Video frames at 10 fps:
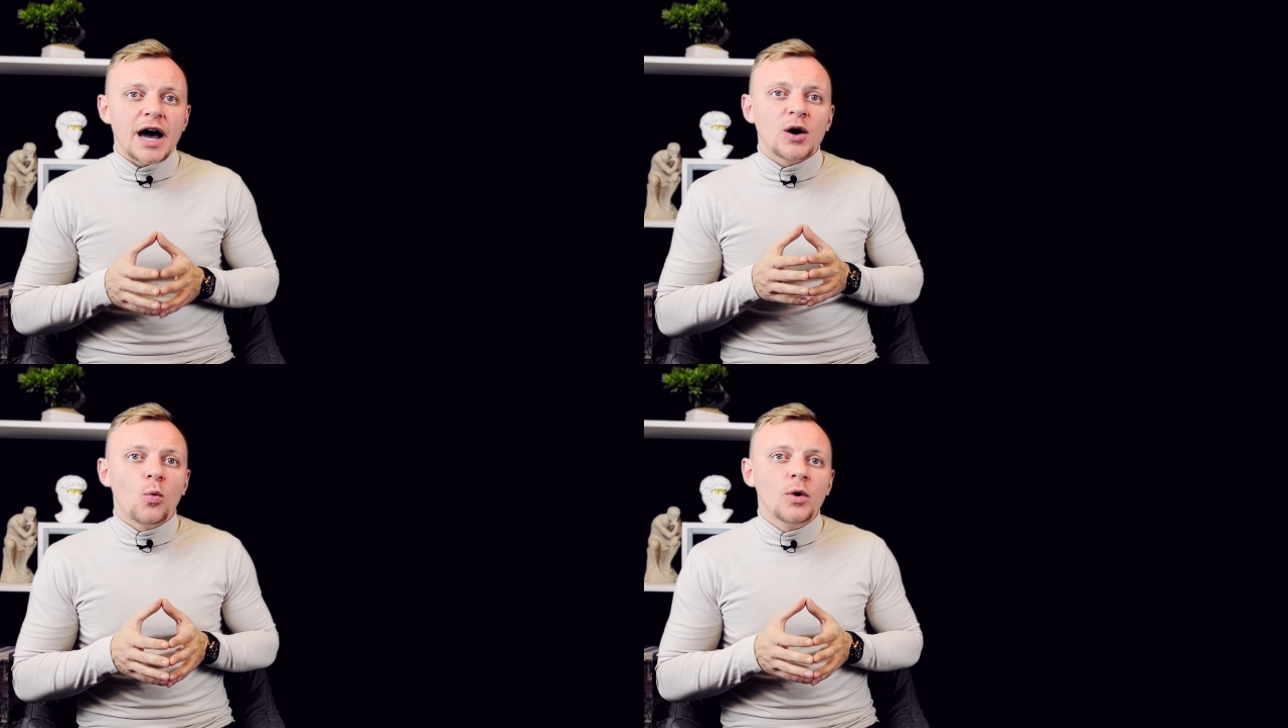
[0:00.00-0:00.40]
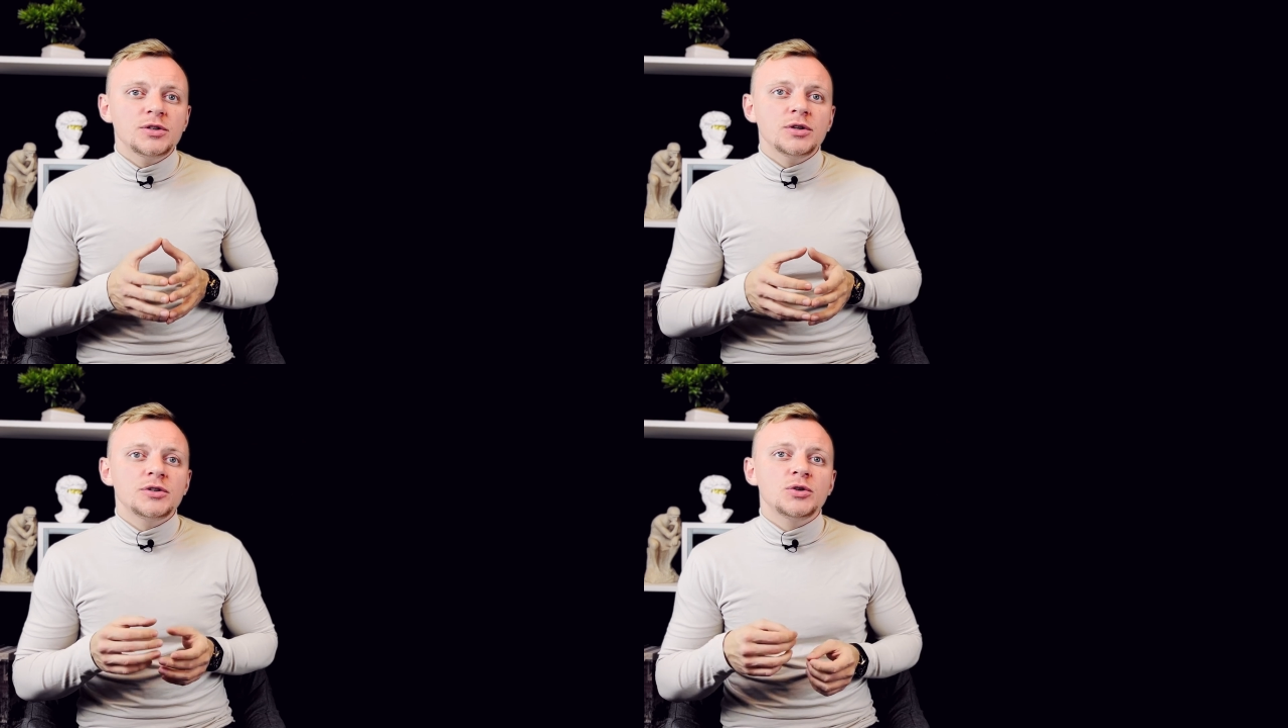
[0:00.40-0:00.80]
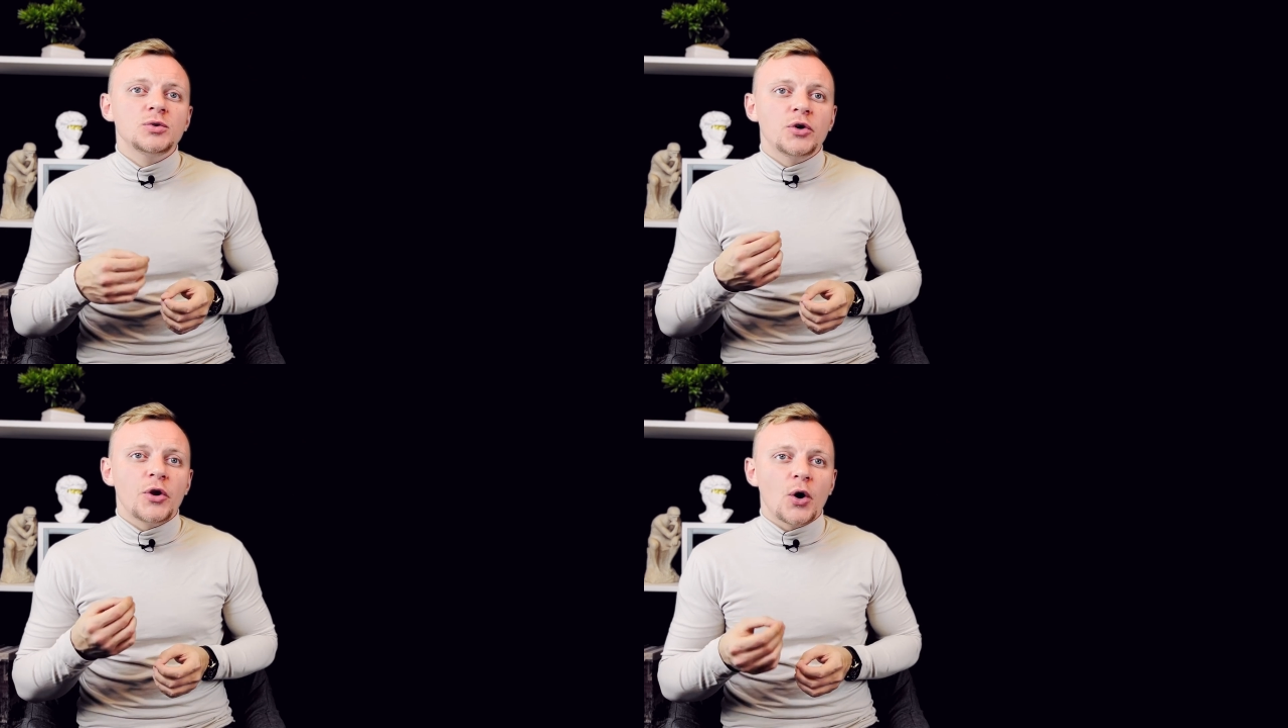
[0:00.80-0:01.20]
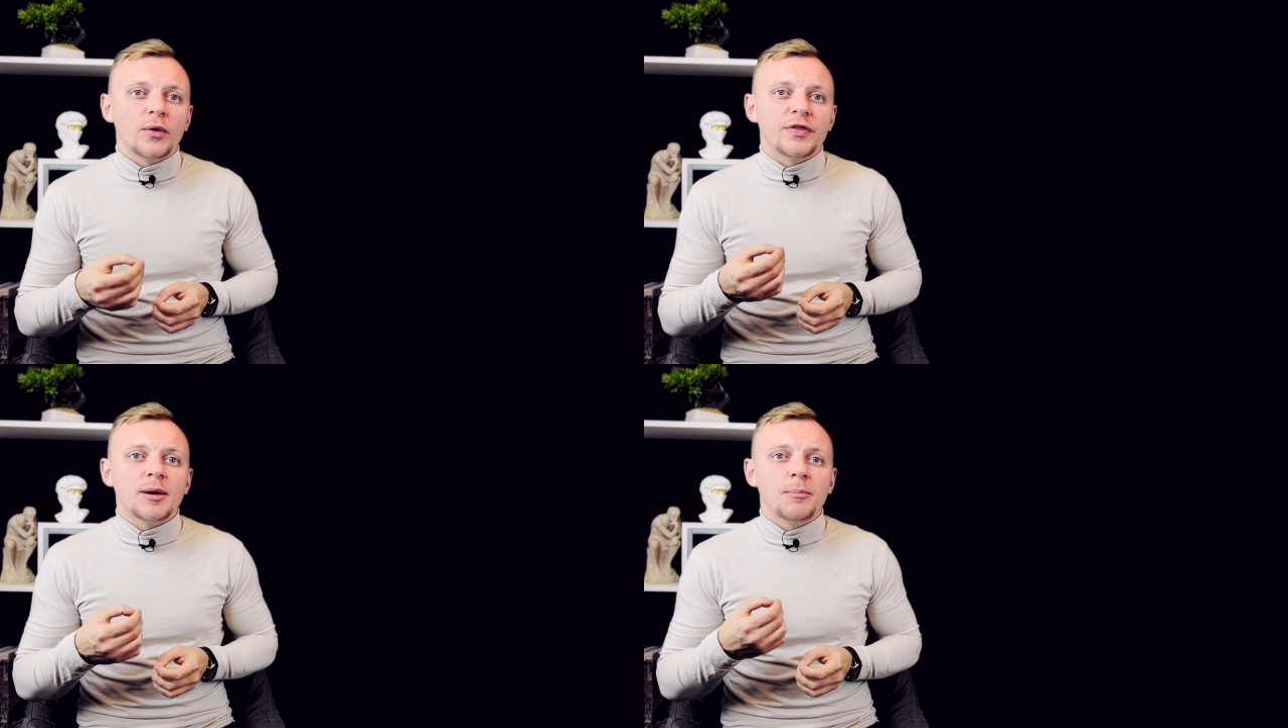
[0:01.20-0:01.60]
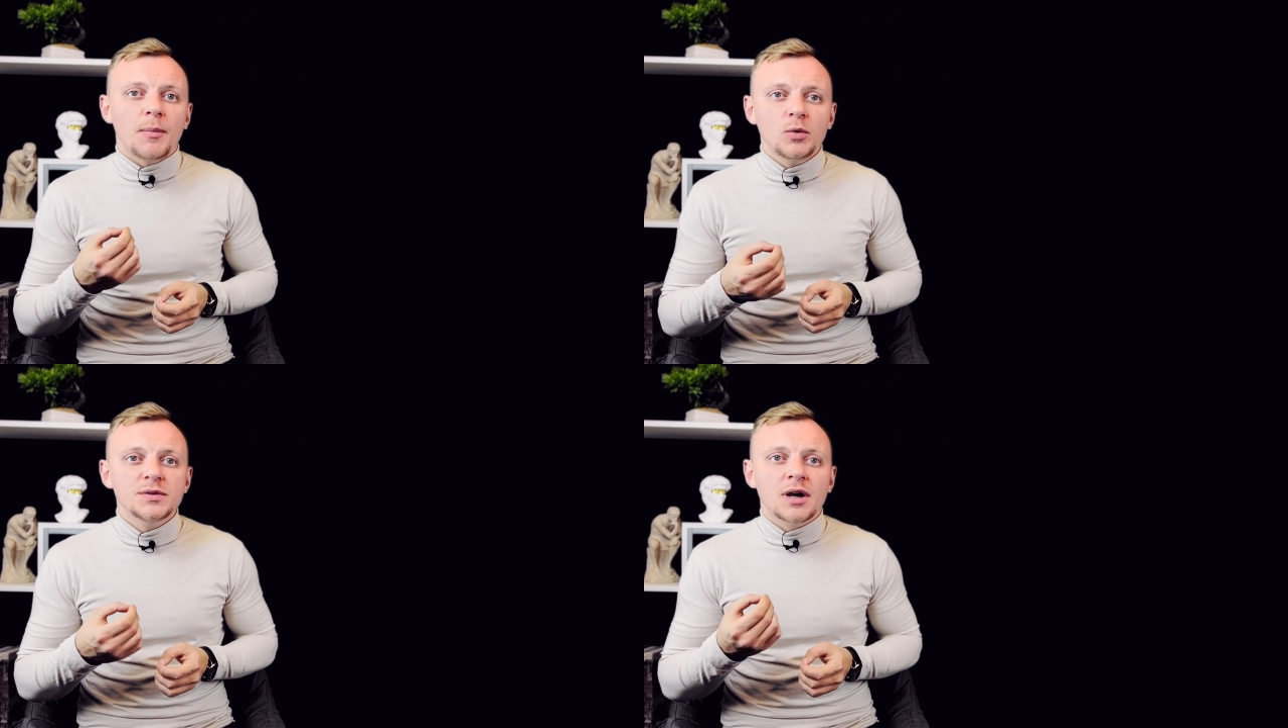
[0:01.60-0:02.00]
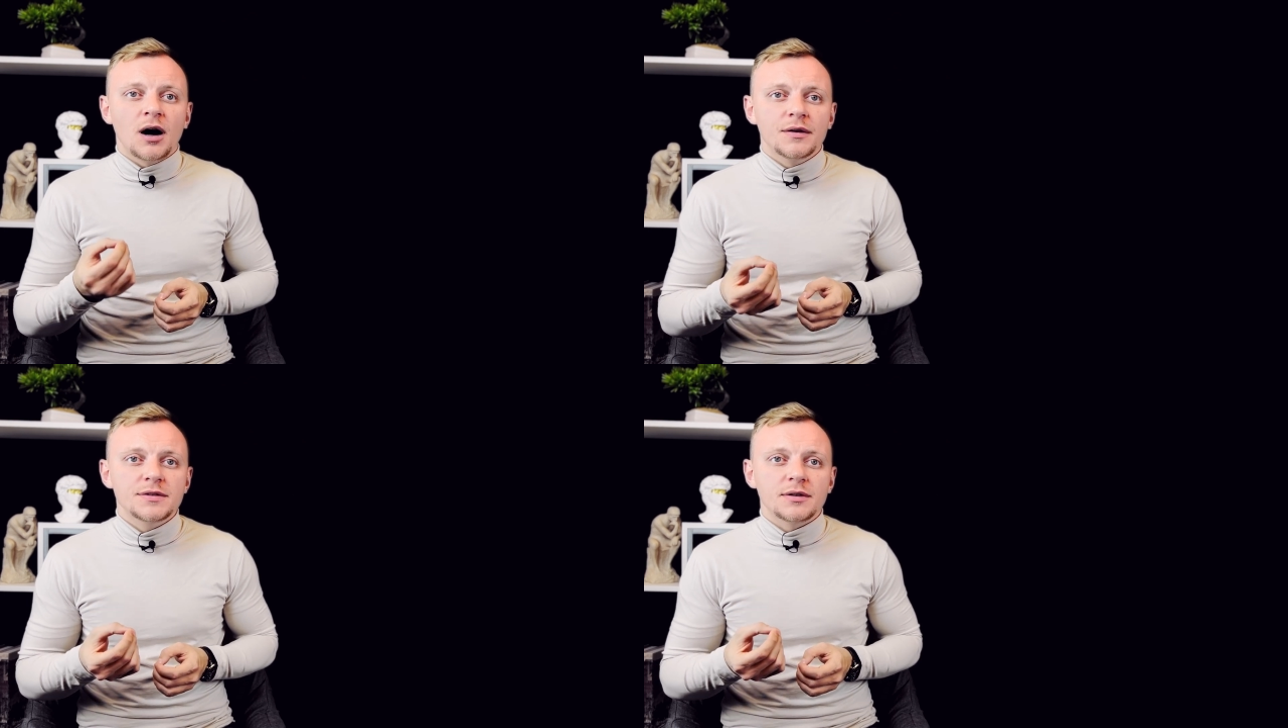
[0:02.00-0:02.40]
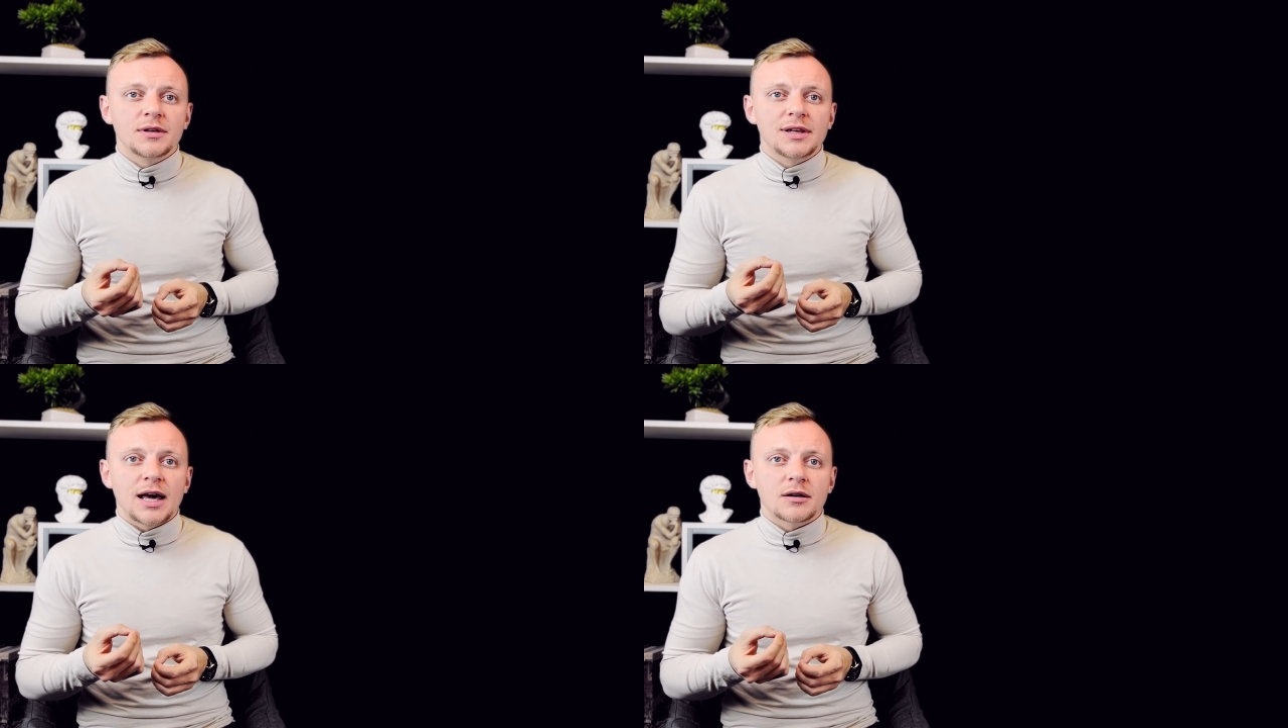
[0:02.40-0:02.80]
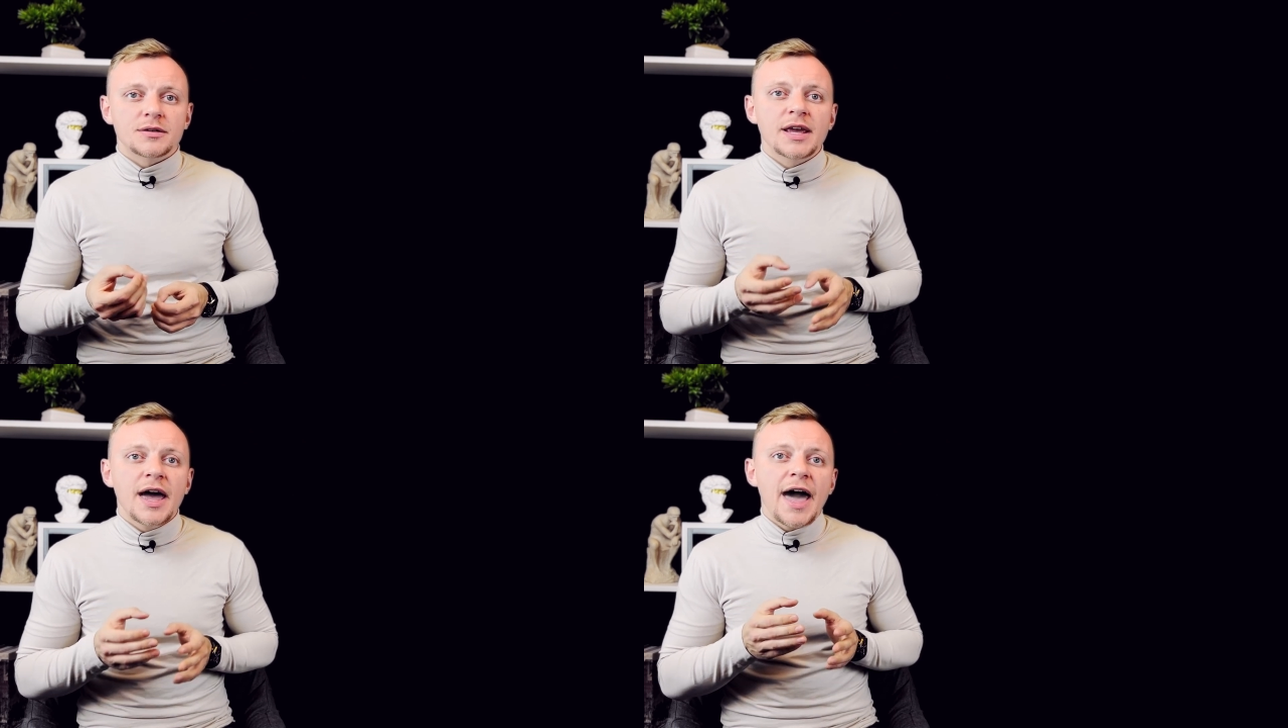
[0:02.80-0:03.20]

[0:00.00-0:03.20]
I want you to know that most consonant letters